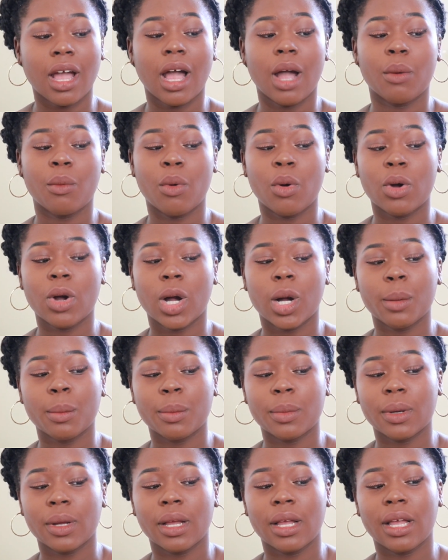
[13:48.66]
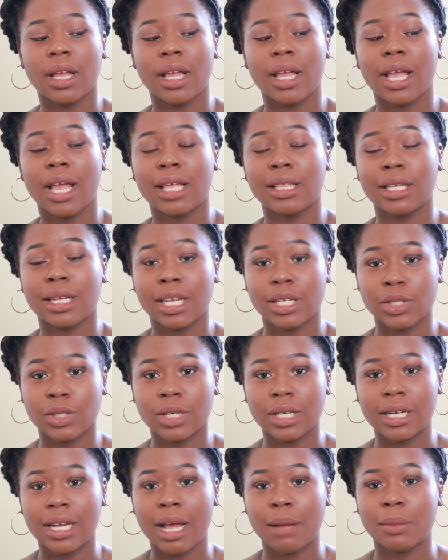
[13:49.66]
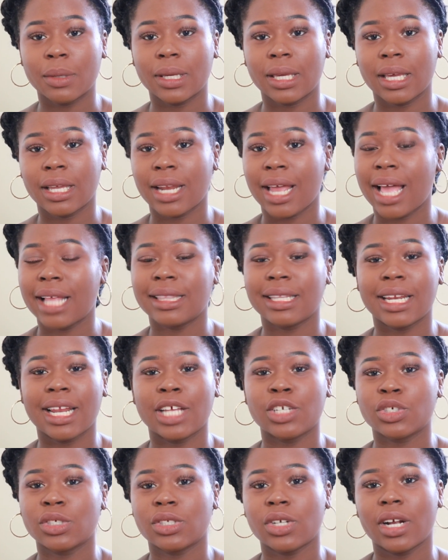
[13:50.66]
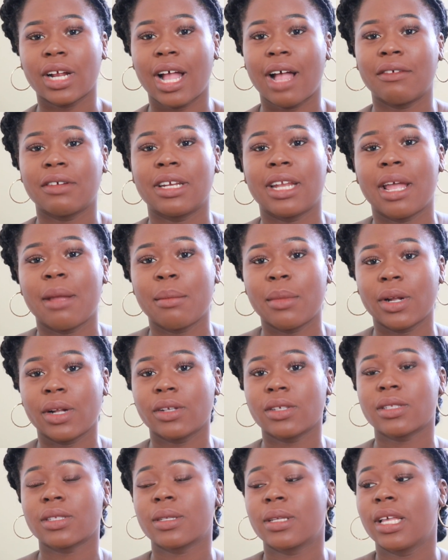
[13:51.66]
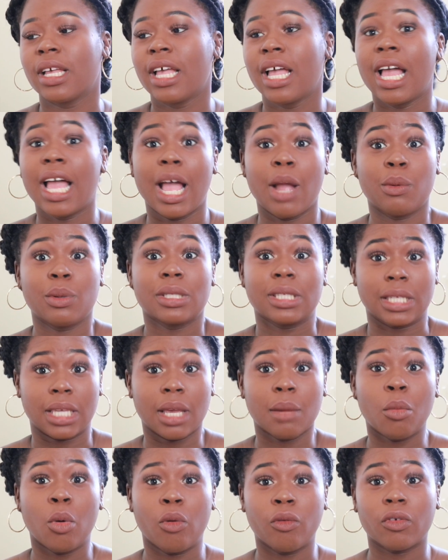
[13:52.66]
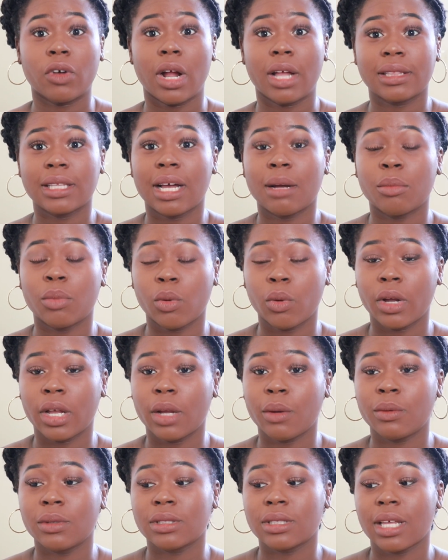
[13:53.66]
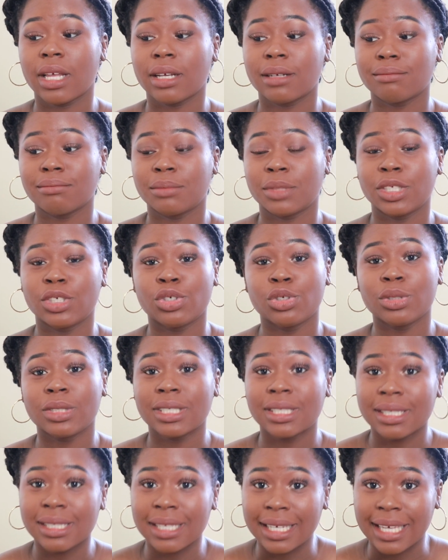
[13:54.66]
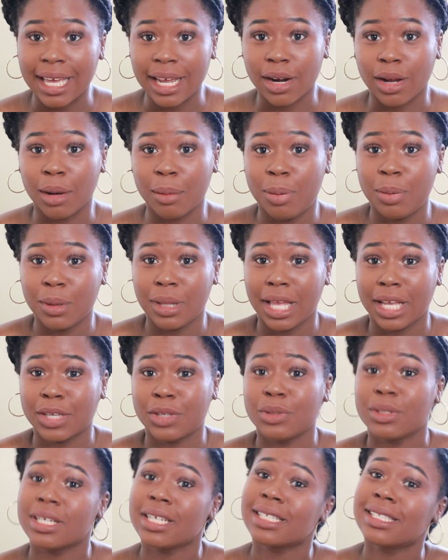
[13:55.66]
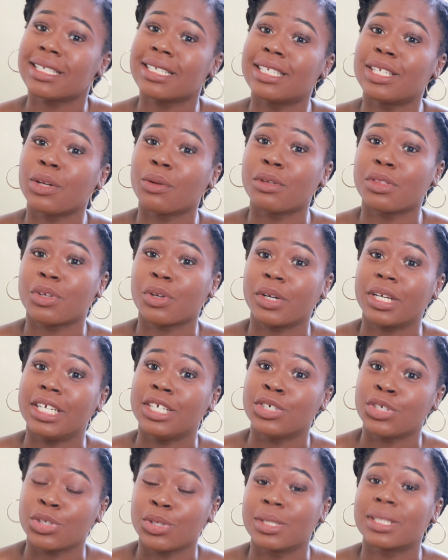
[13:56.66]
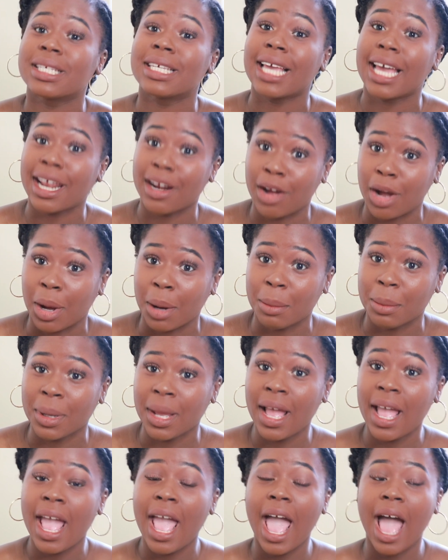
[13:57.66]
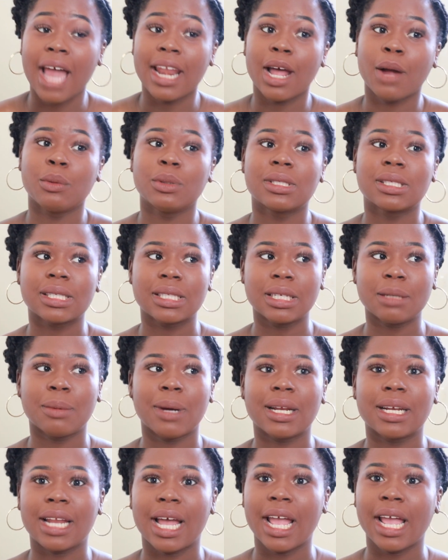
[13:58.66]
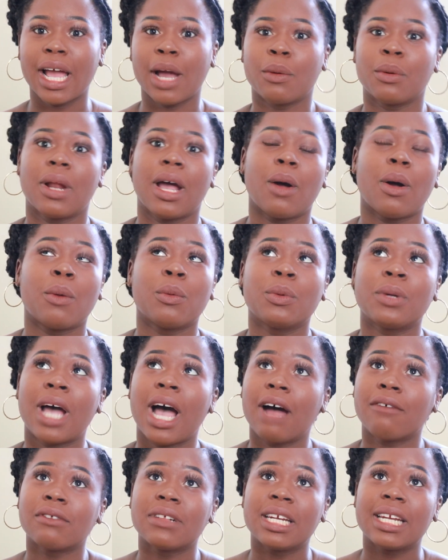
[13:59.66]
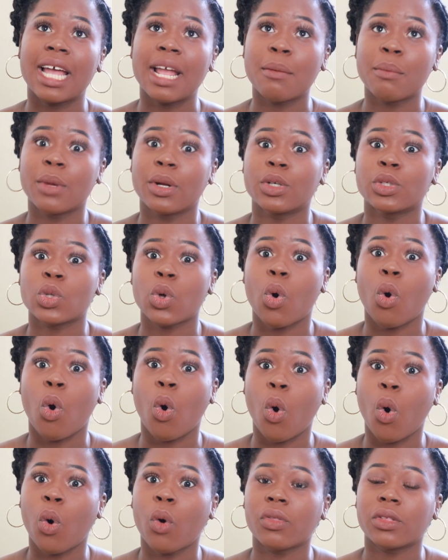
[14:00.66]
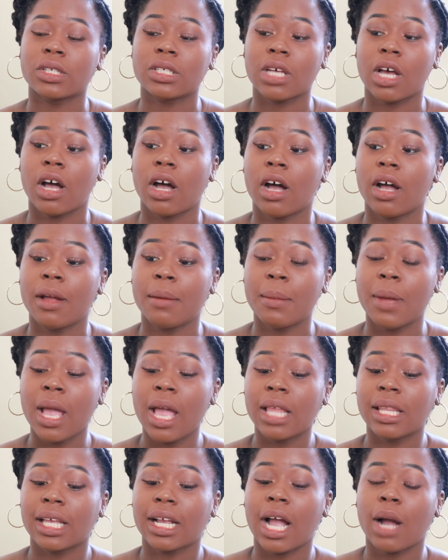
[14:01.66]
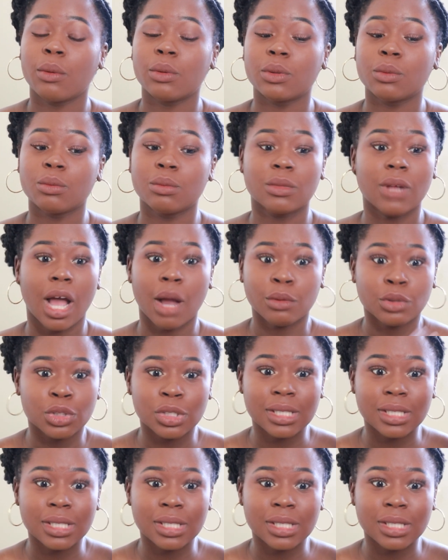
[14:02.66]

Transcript: I woke up, and then I took a nap again, and then I just started having nightmares. It was game over at that point. It was like, bitch, you need to get up. Like, you need to deal with your issues. Get up. And I would sleep at night. I would have nightmares all the time. Like, I would